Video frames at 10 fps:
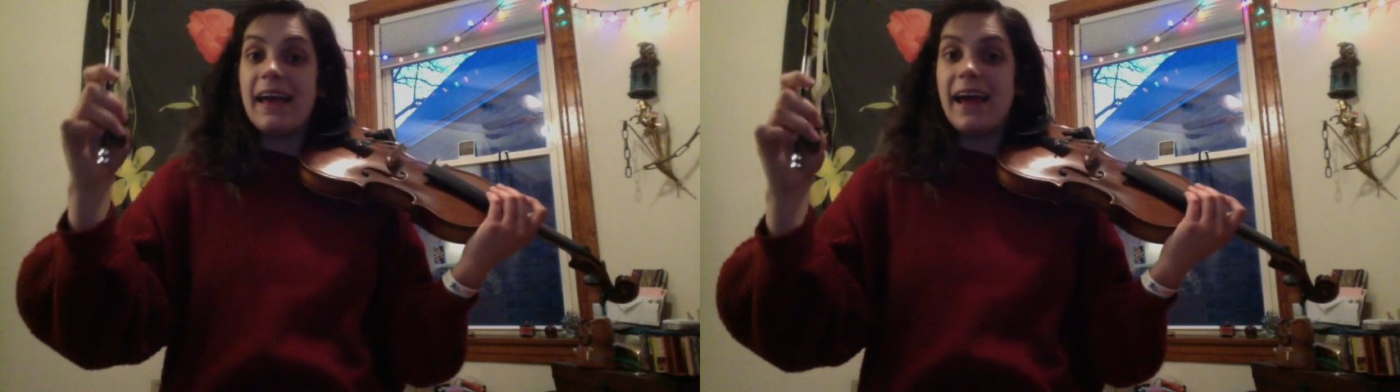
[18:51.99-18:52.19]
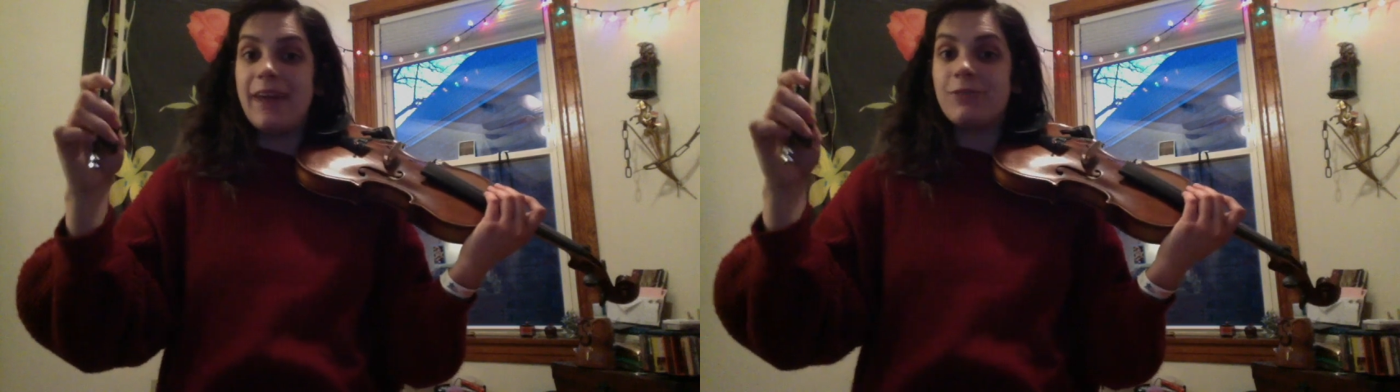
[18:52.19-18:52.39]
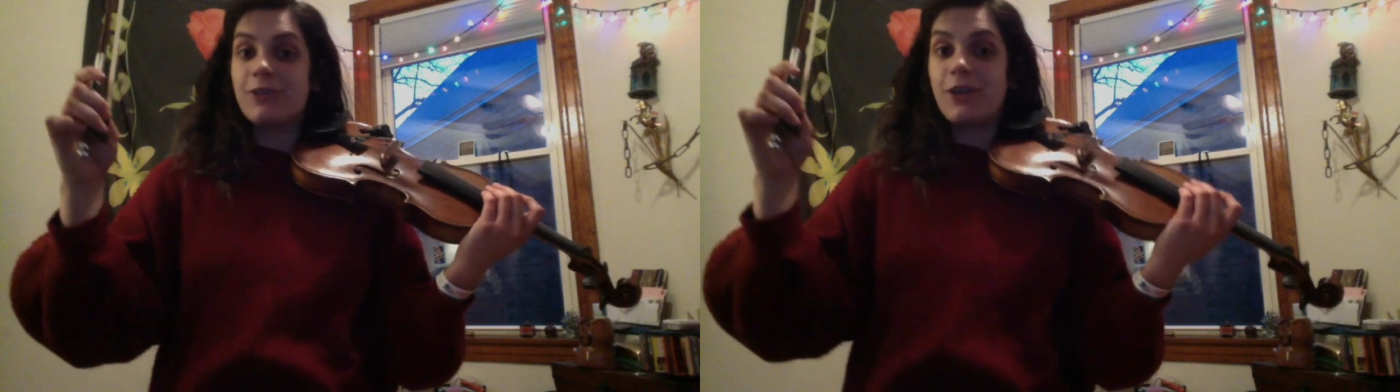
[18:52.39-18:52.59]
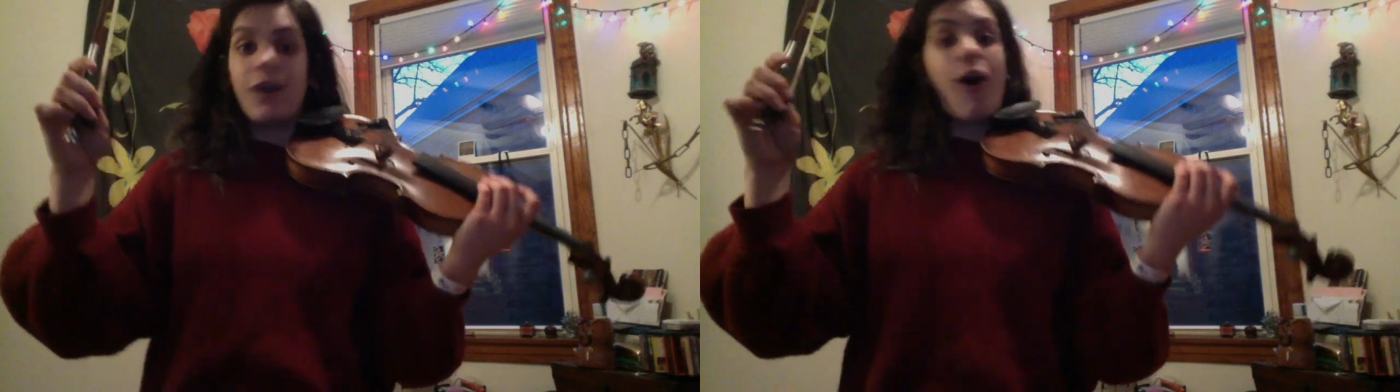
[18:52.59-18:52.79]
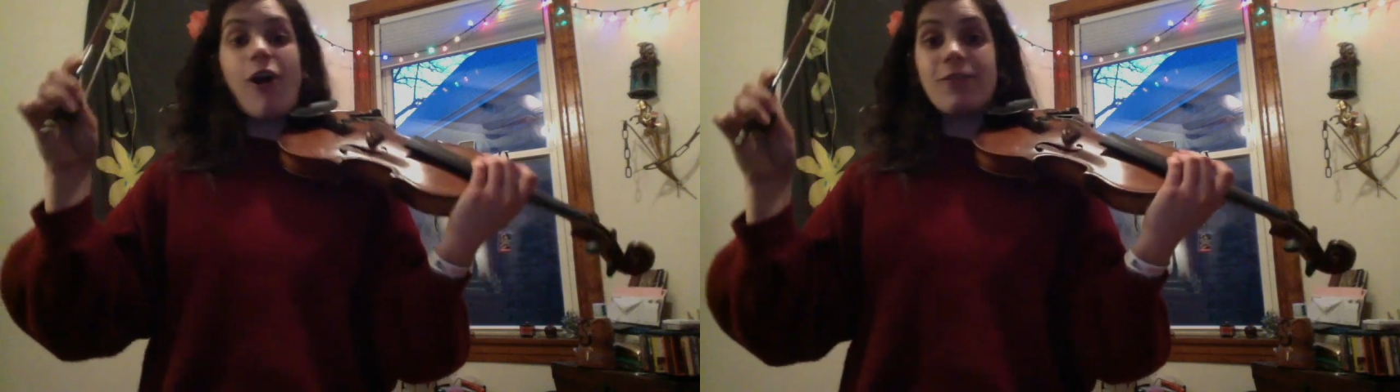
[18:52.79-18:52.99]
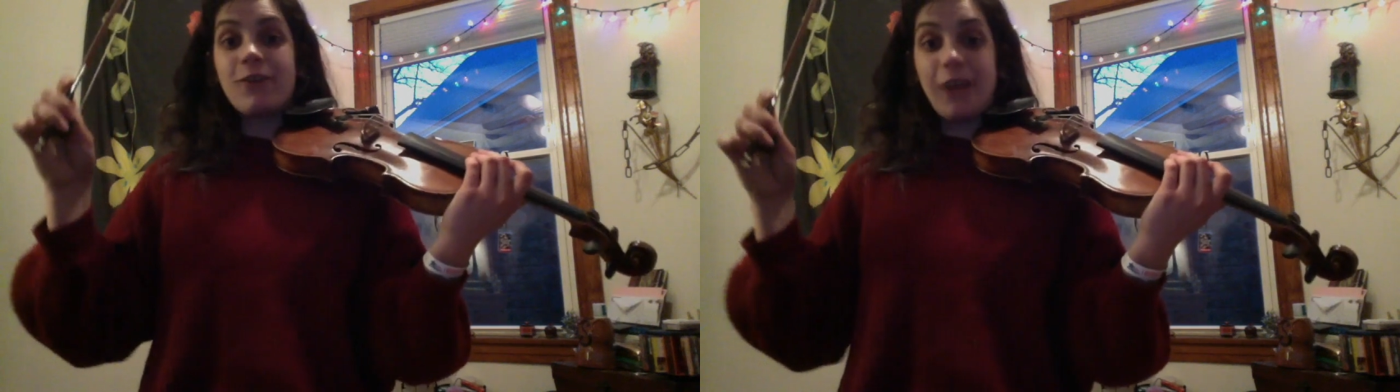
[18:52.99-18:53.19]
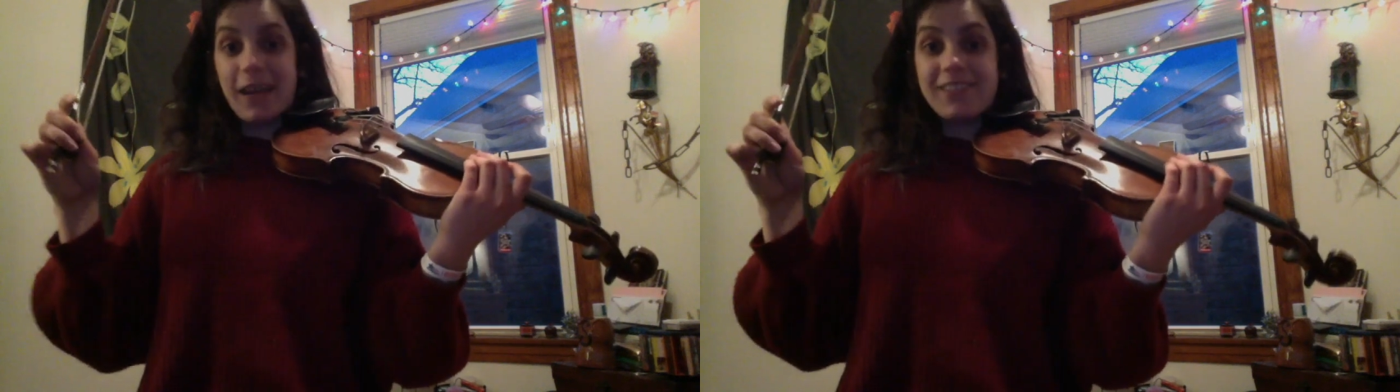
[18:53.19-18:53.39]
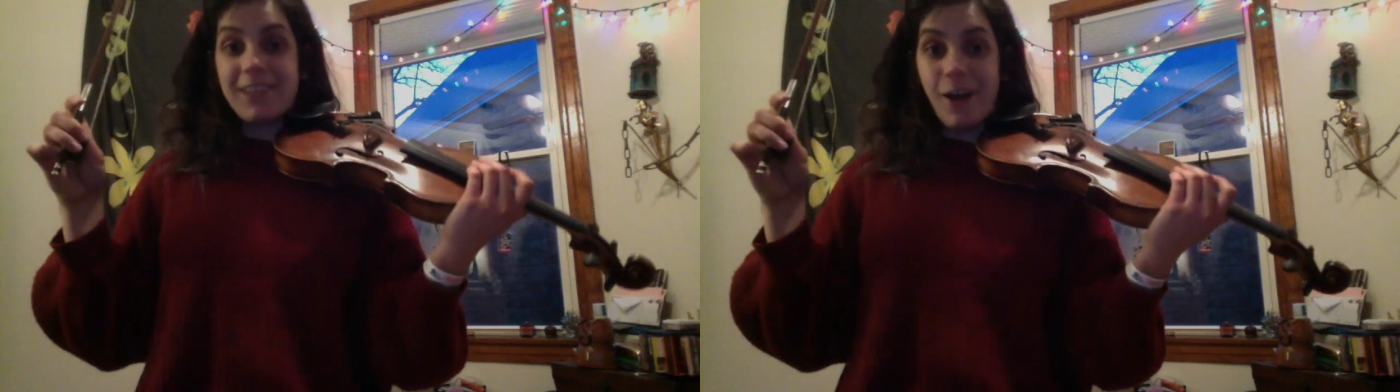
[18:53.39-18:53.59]
I'm sure all of you
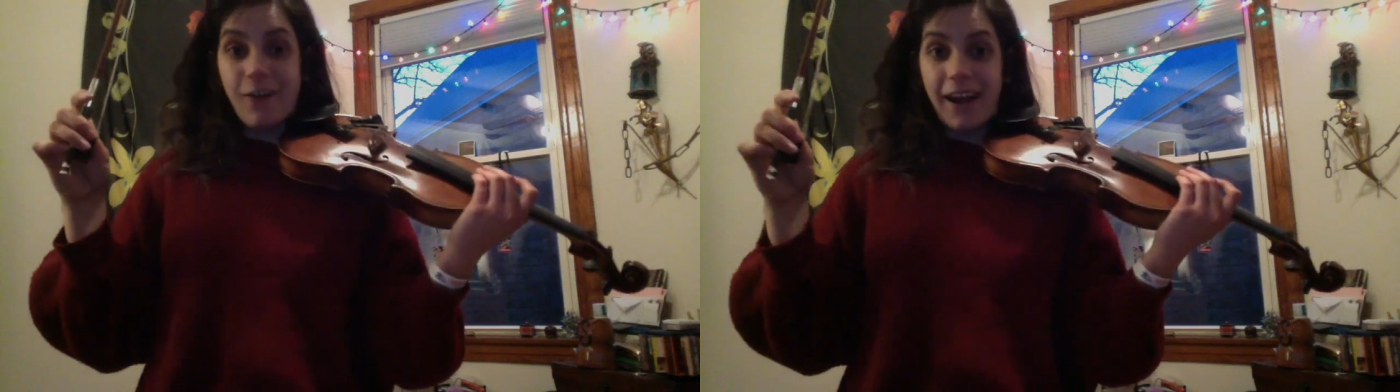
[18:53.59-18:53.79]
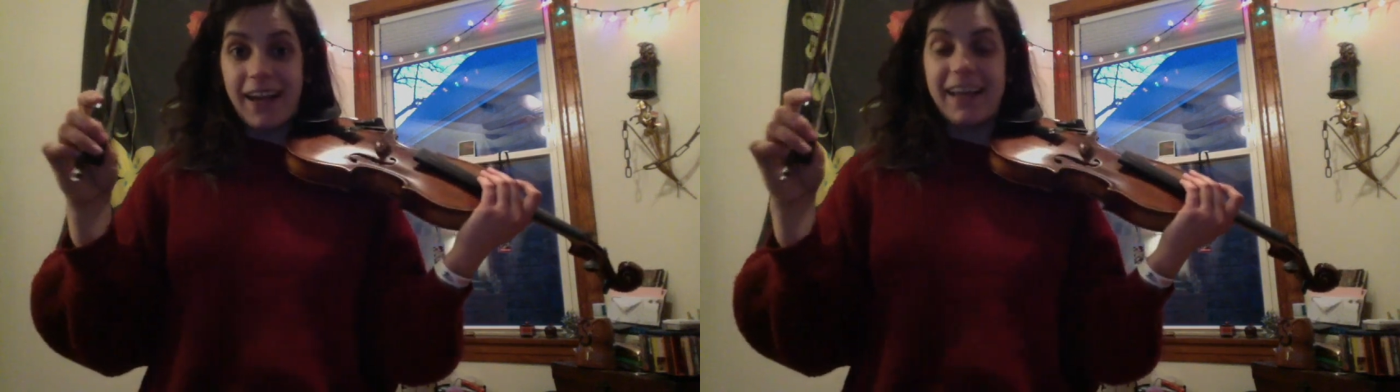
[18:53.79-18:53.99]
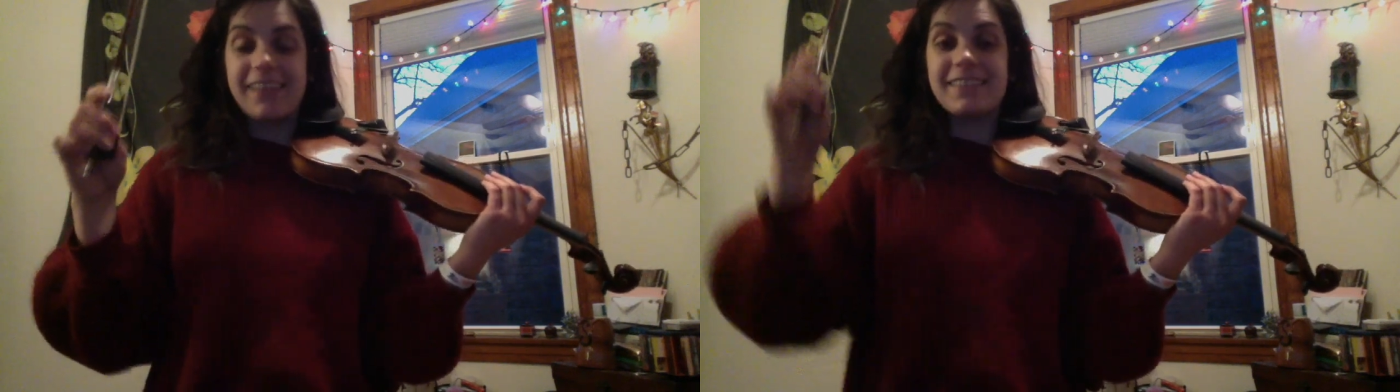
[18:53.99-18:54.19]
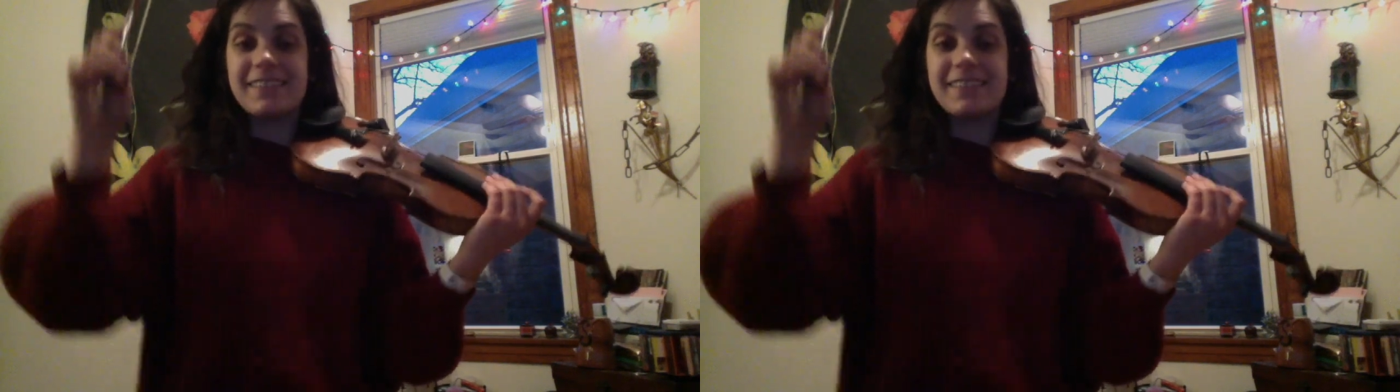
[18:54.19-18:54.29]
guessed it already. It's